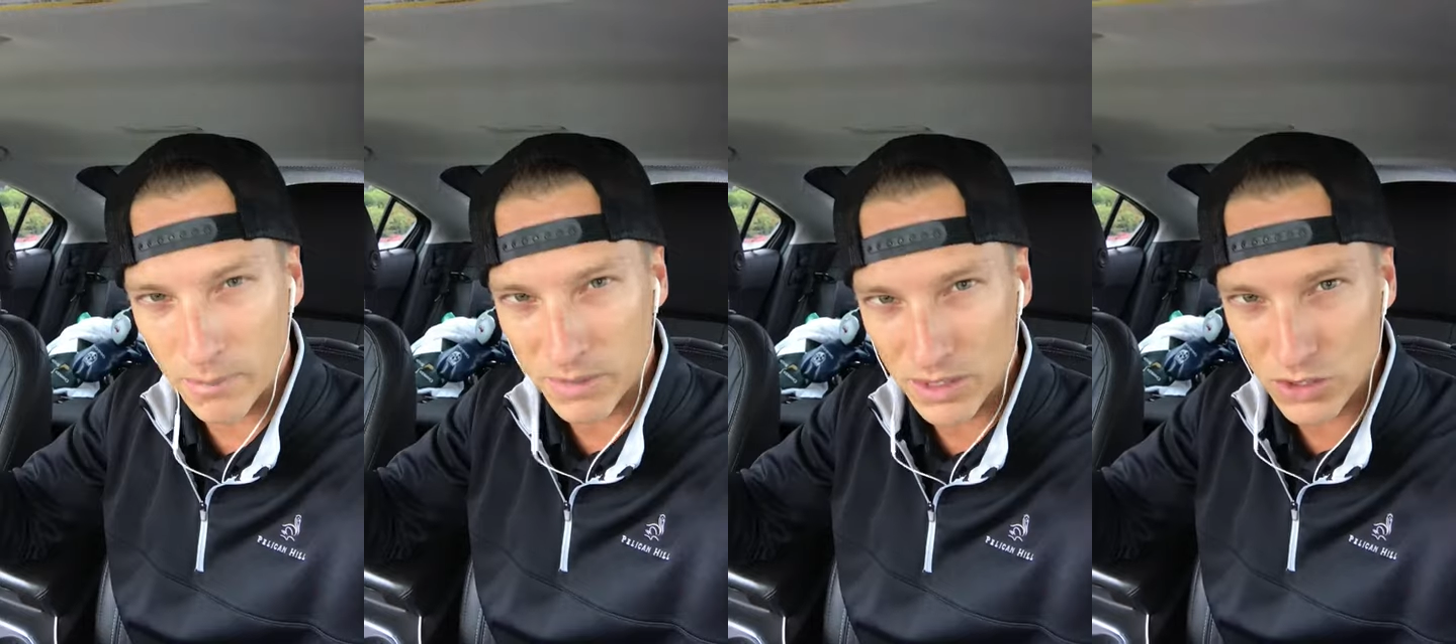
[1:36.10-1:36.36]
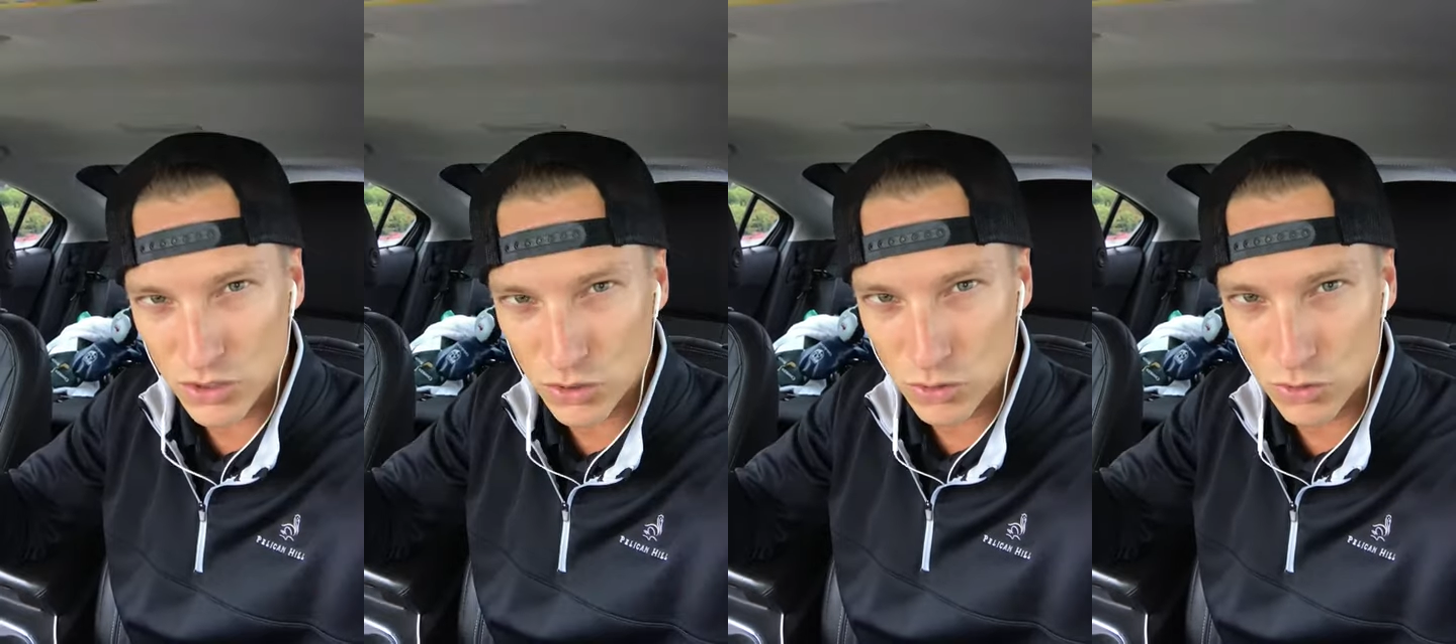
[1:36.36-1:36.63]
I'm
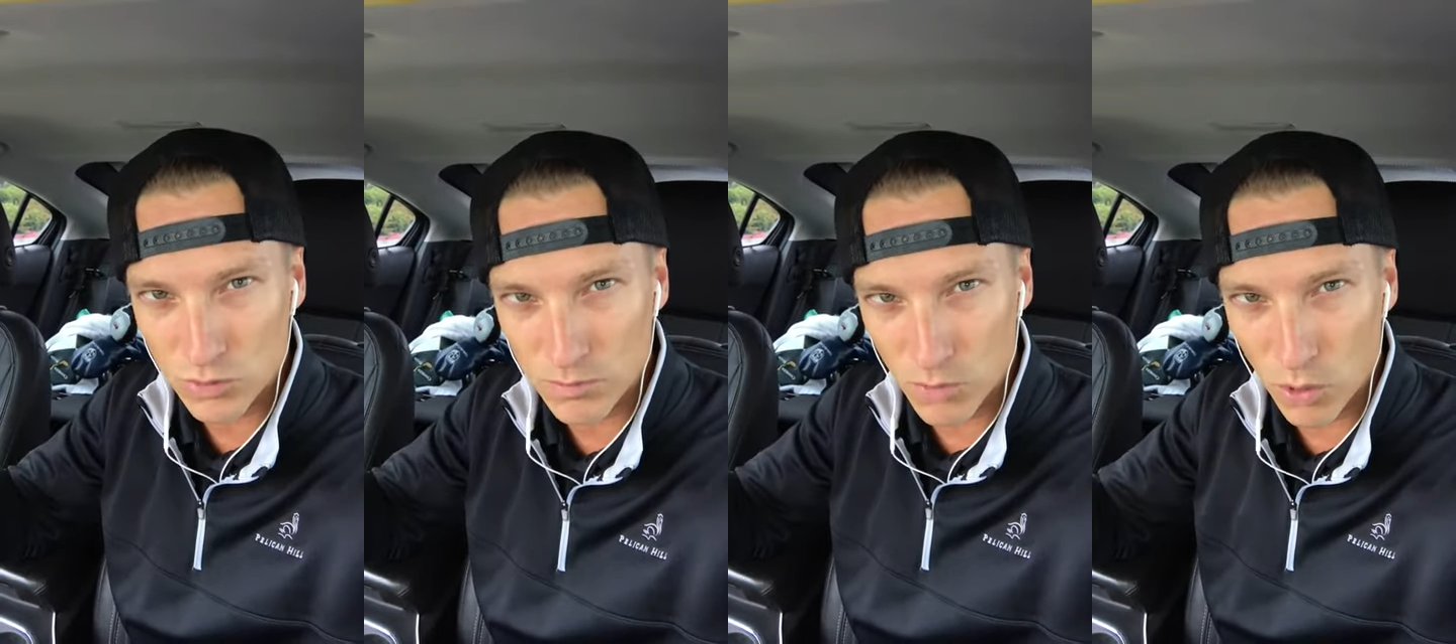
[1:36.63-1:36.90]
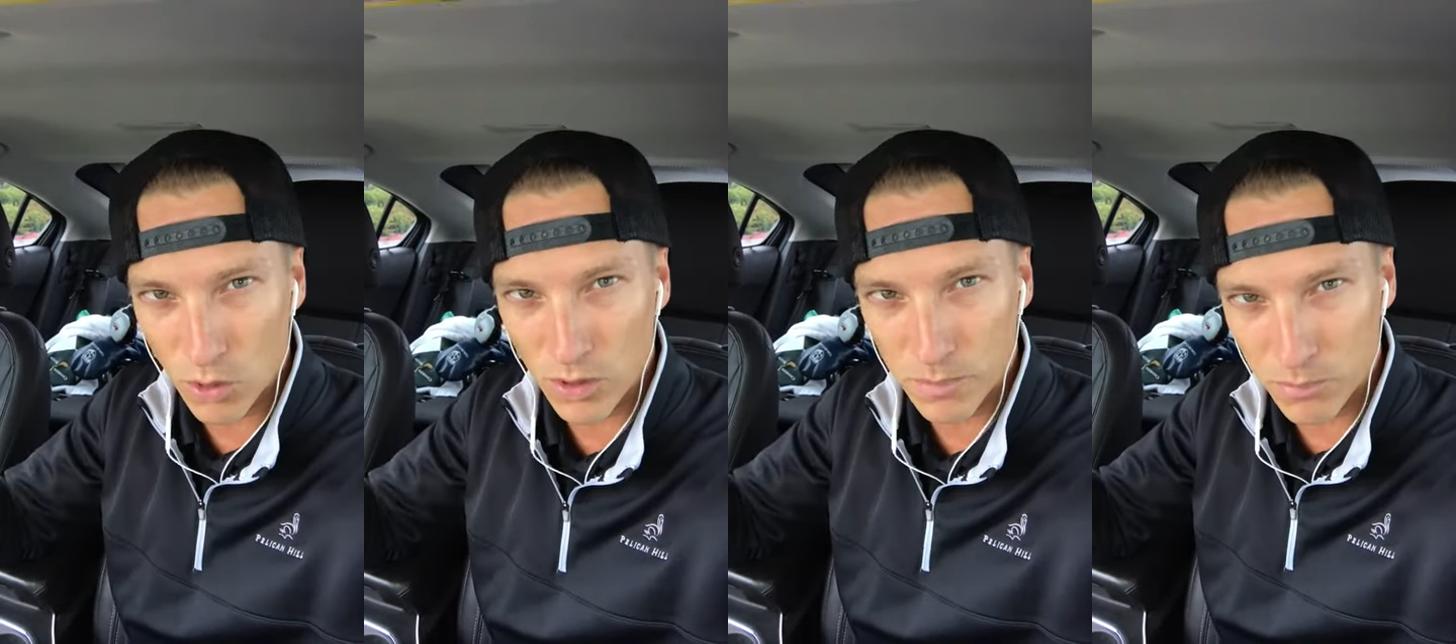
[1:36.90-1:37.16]
gonna do
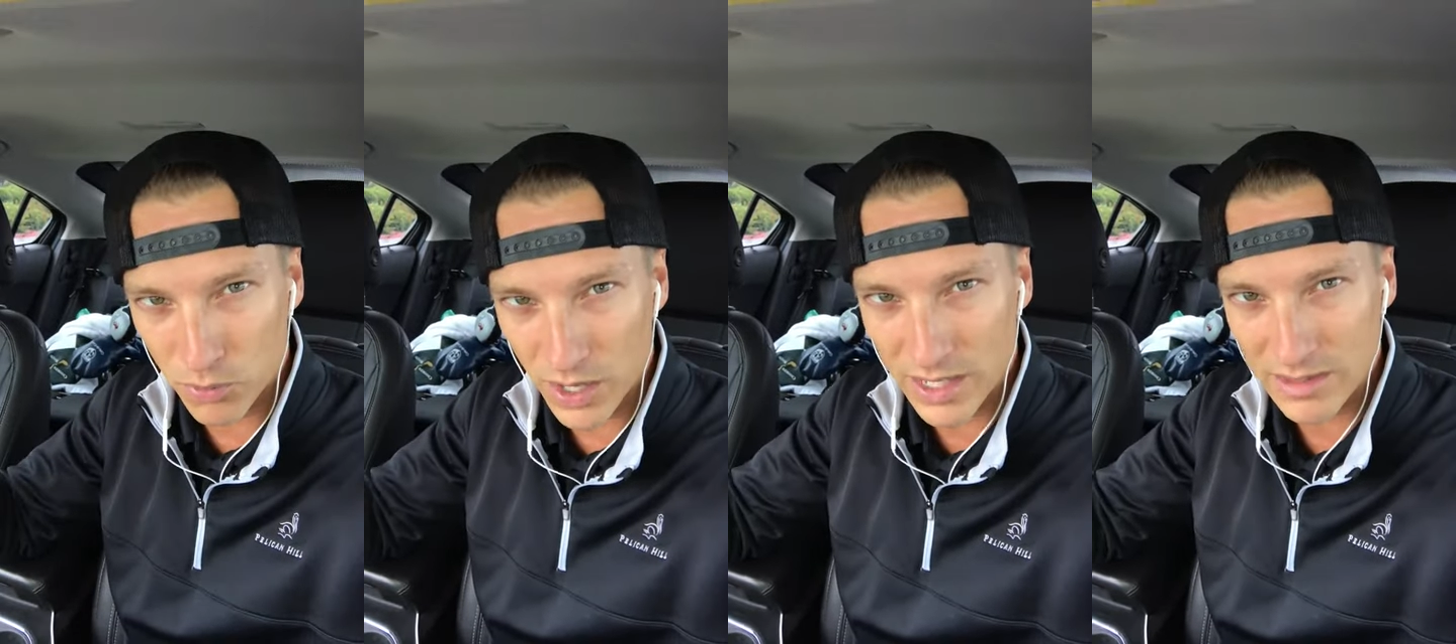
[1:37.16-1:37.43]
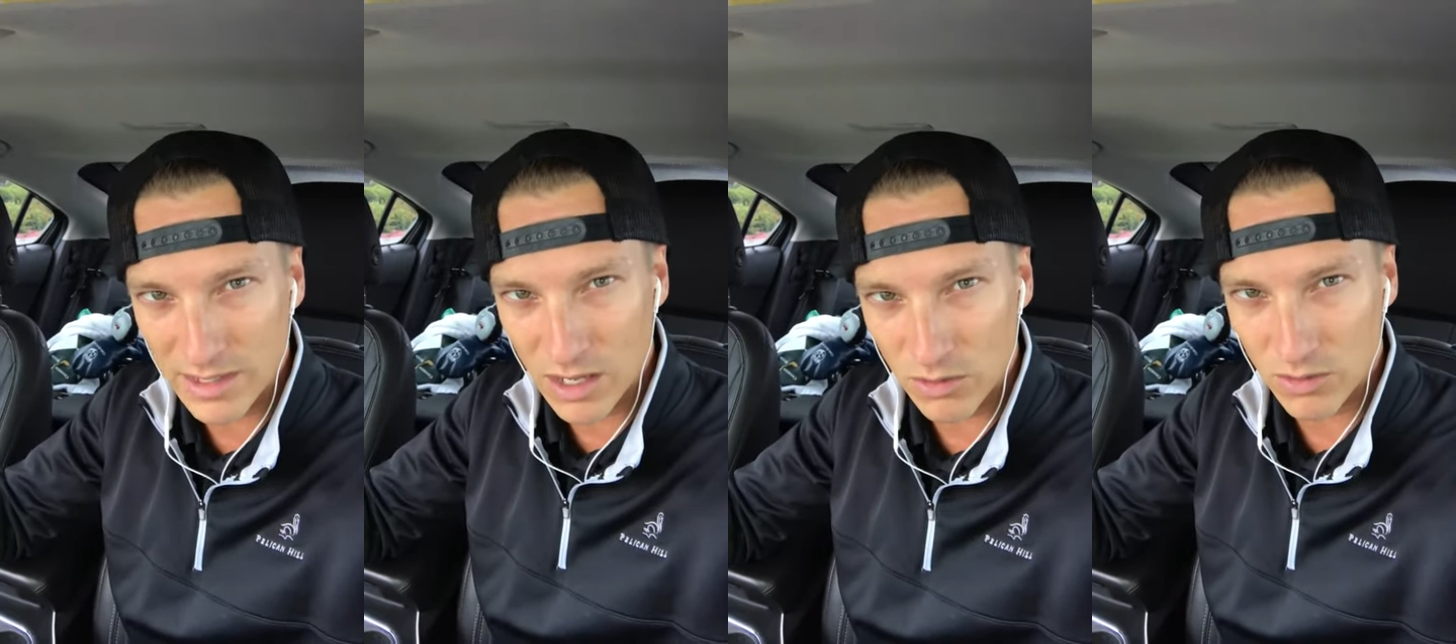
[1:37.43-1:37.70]
more
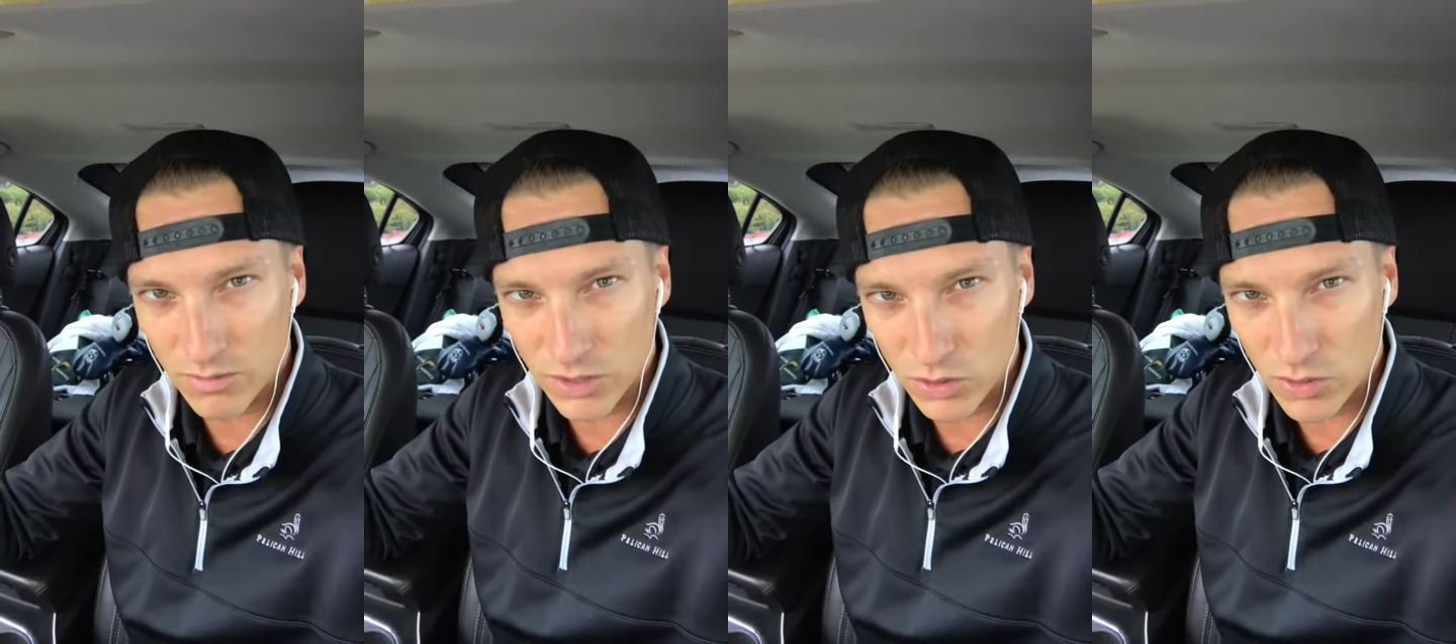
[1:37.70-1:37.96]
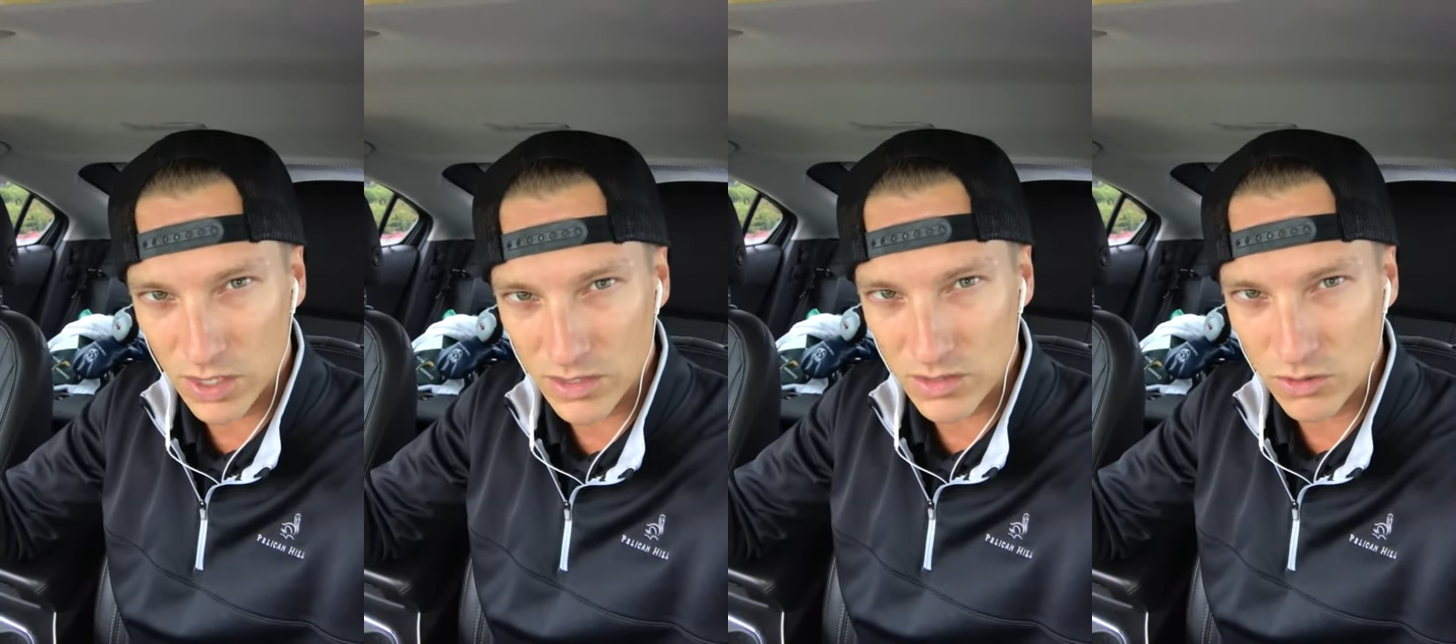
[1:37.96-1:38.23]
breakdown of the
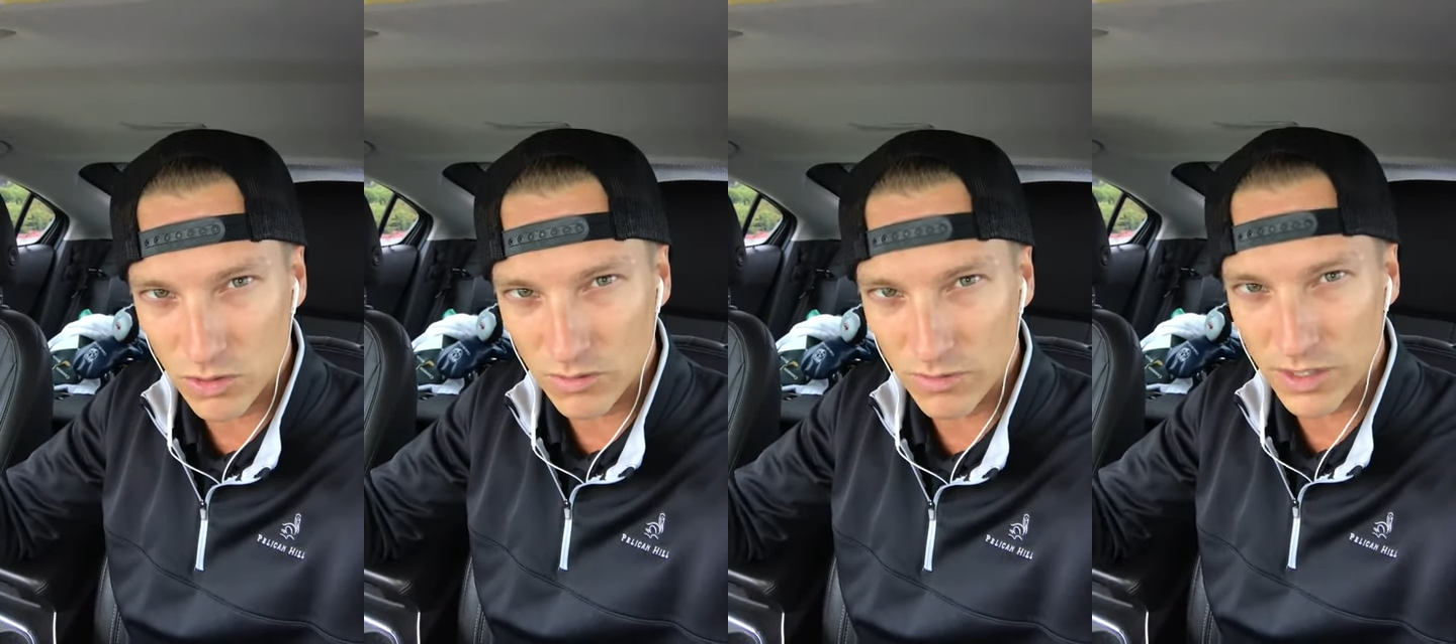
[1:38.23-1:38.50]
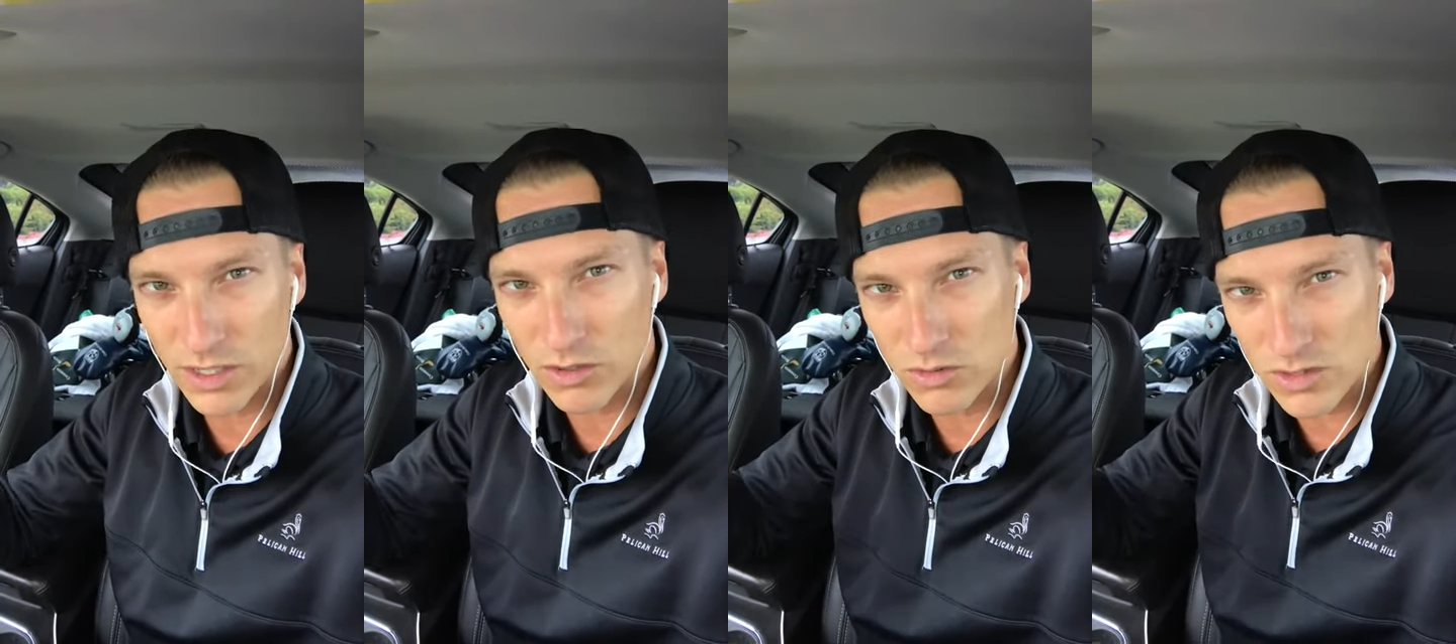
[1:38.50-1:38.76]
credit score
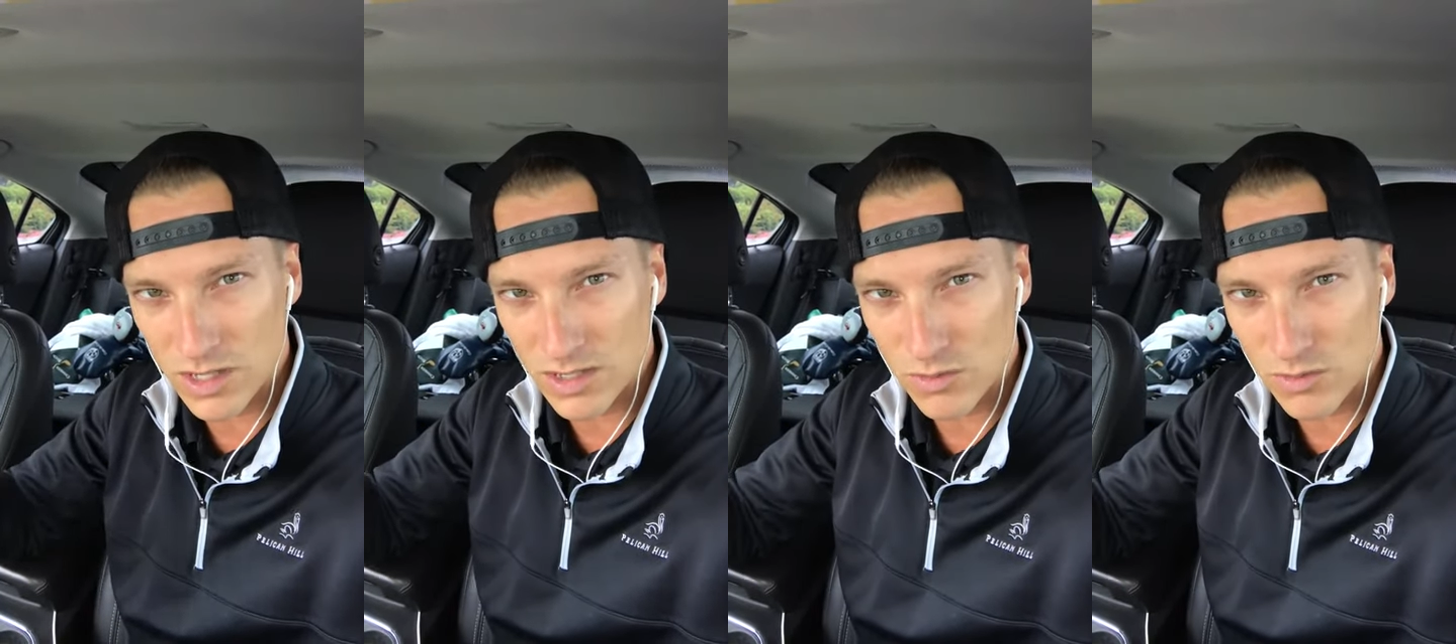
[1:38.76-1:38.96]
videos